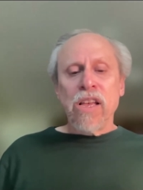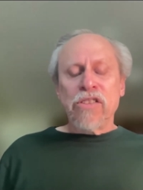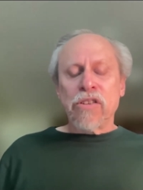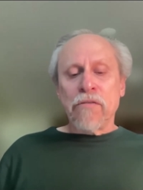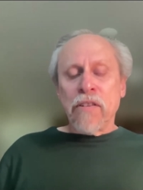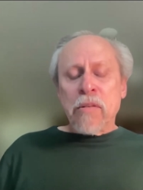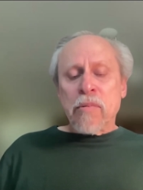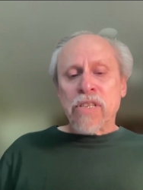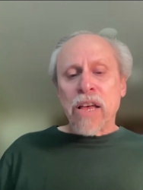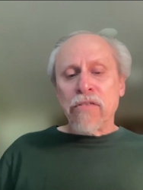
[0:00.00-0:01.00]
So
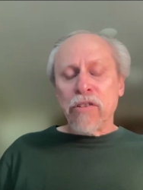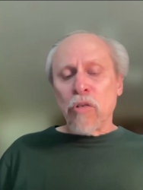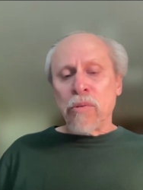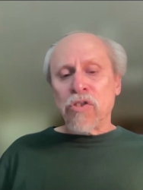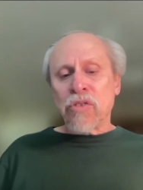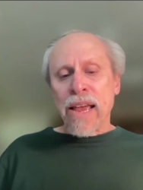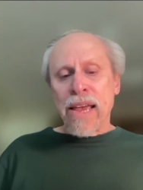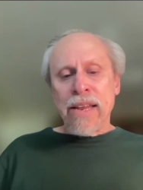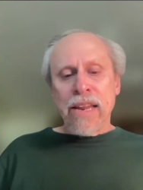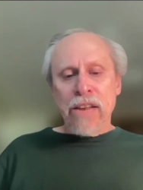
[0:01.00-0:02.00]
50% of global
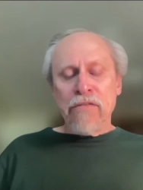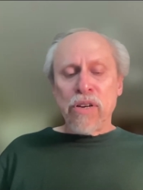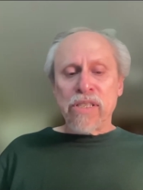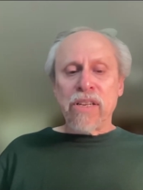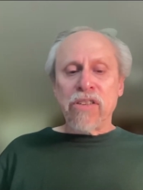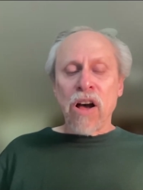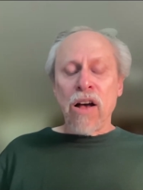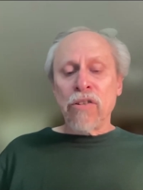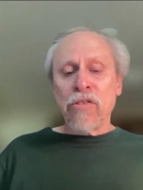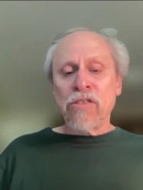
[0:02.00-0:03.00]
trade invoiced in
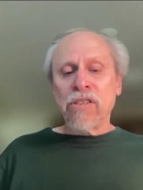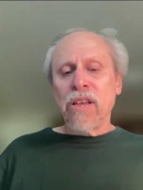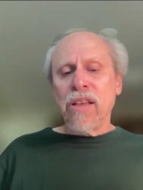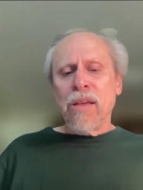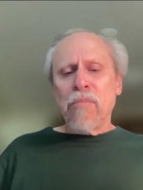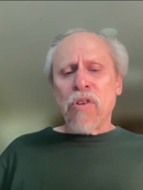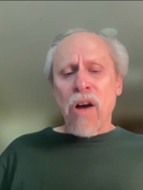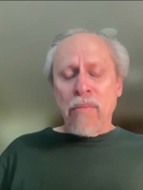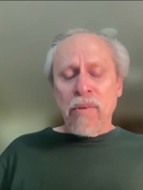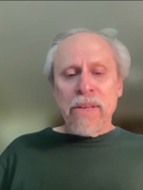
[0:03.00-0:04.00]
dollars.
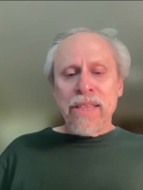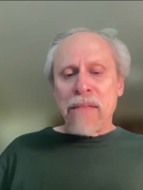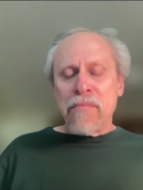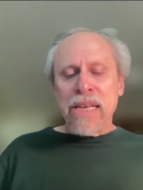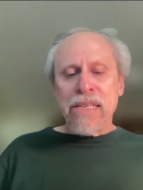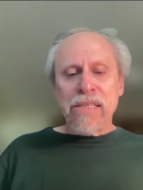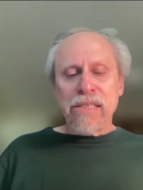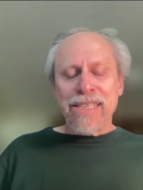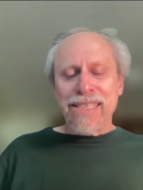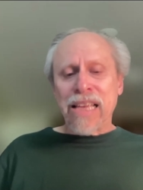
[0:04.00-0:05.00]
Probably that
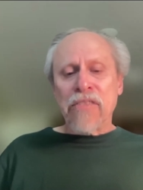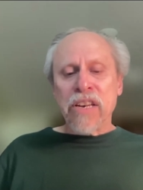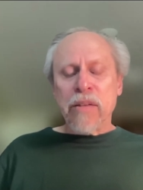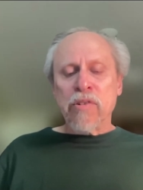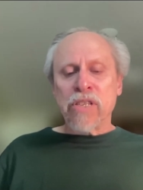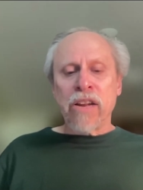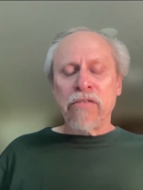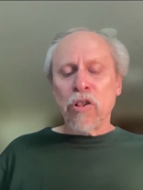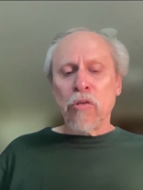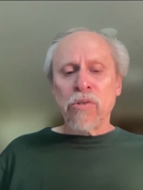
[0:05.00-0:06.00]
means 70% of
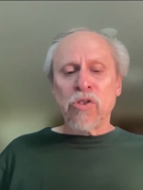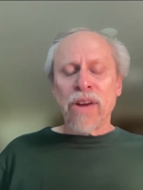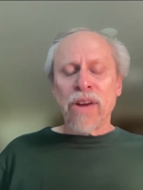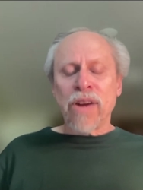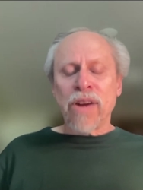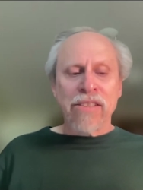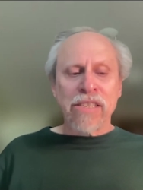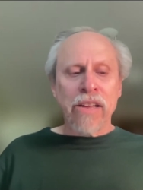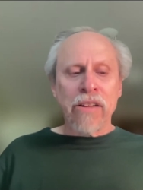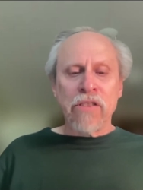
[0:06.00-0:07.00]
global trade
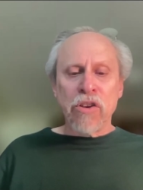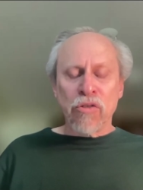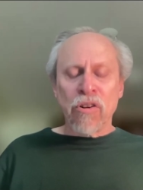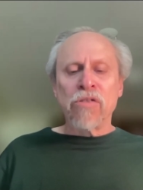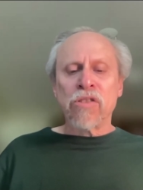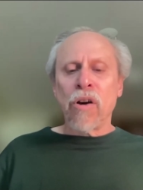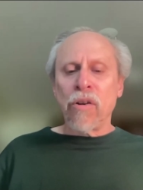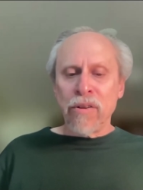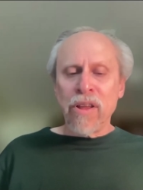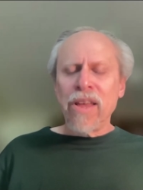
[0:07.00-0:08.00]
outside of the
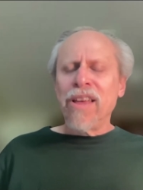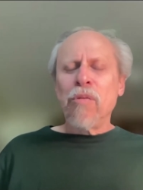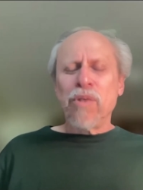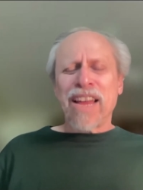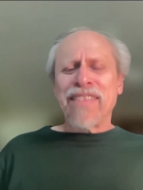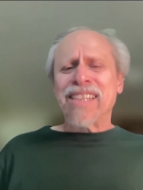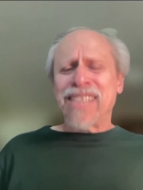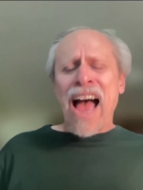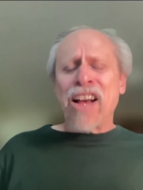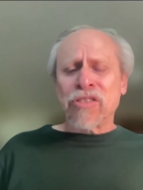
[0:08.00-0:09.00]
Eurozone, which I think is
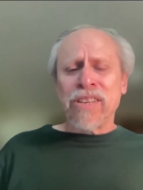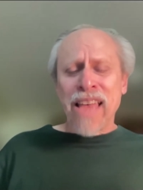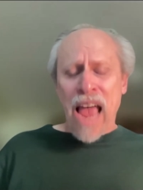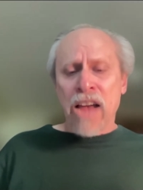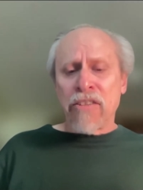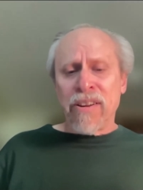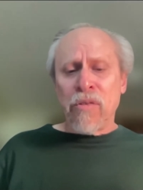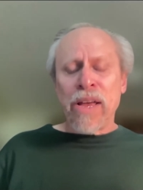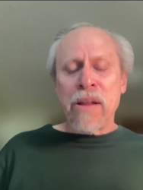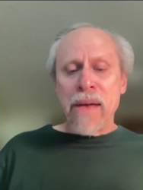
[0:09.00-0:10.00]
actually the accurate
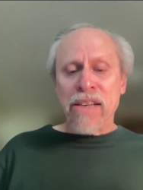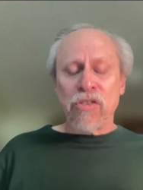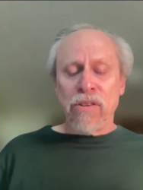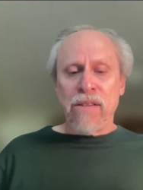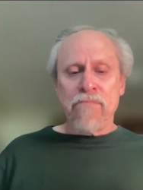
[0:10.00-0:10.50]
way to measure it.